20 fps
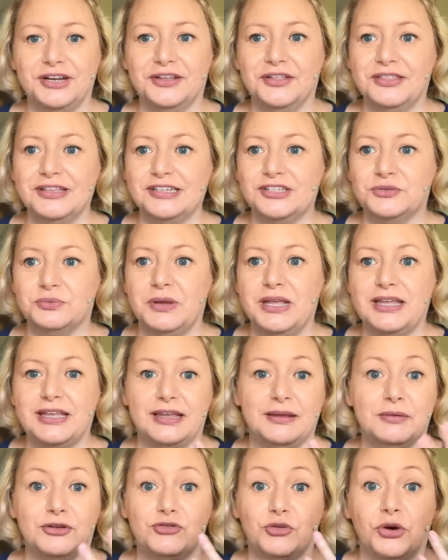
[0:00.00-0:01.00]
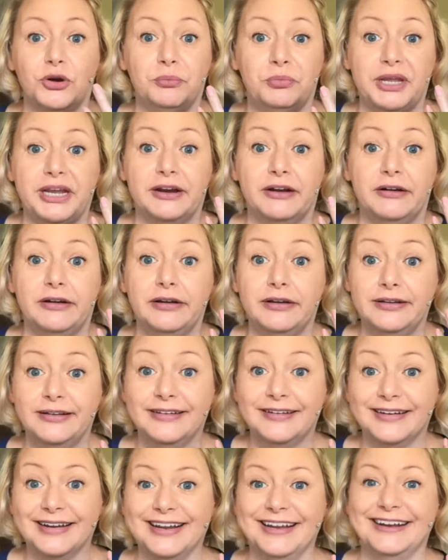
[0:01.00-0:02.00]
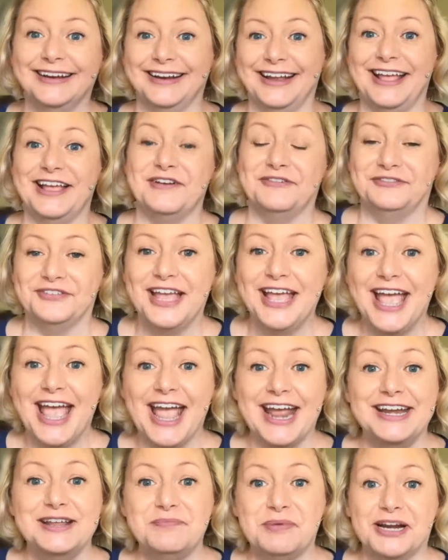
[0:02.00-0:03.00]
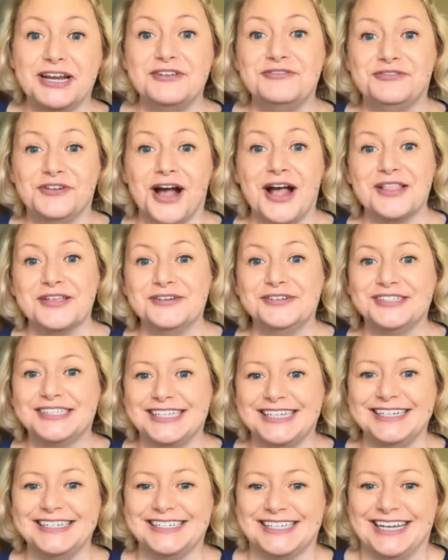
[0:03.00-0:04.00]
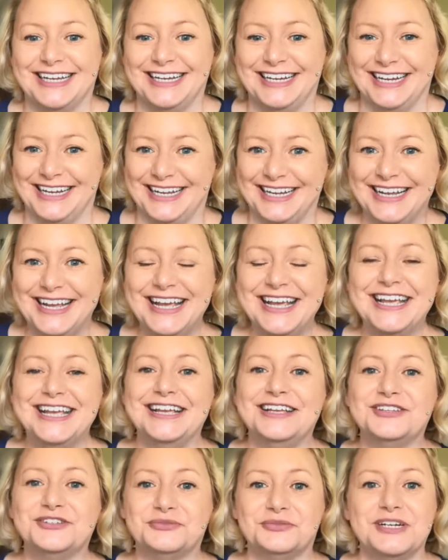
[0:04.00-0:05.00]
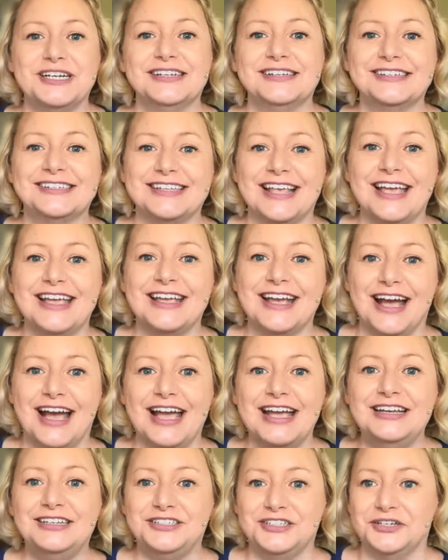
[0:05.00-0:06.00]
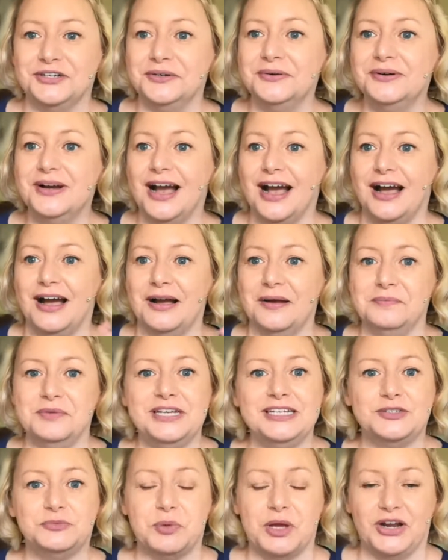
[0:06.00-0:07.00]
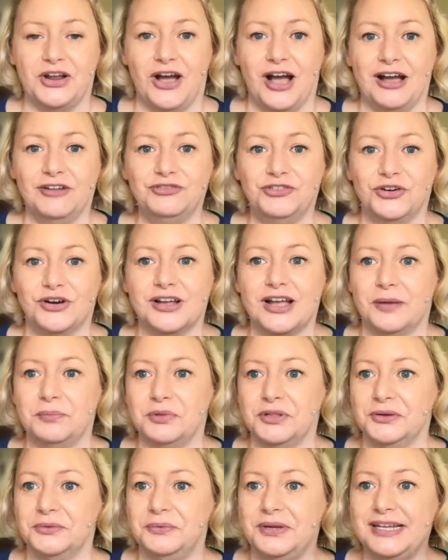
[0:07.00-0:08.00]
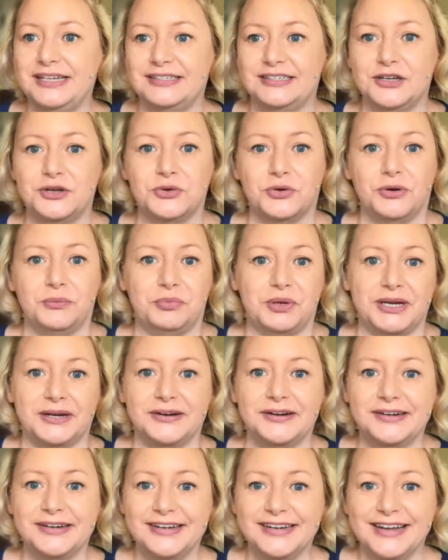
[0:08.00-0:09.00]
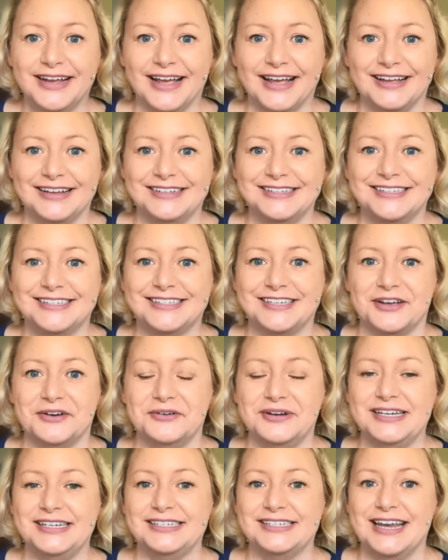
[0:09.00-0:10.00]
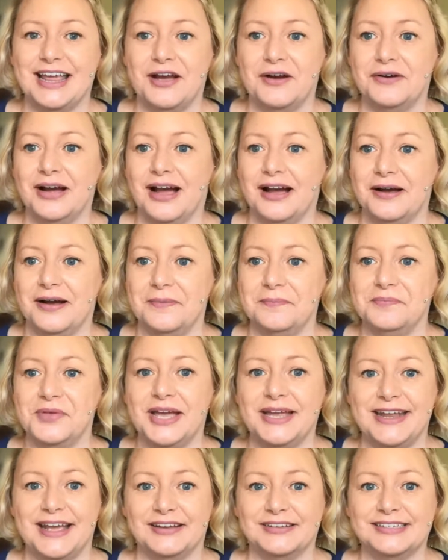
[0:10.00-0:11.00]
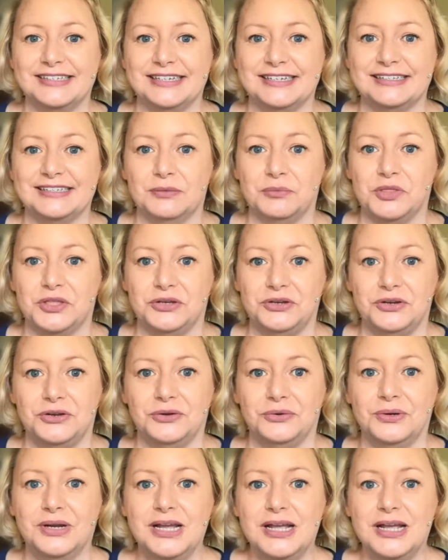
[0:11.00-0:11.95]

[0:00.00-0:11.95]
this week. He grew a beard. If anybody follows his reels like I do, he's been off for a couple of weeks. He grew a beard. And so he's now announcing some of the new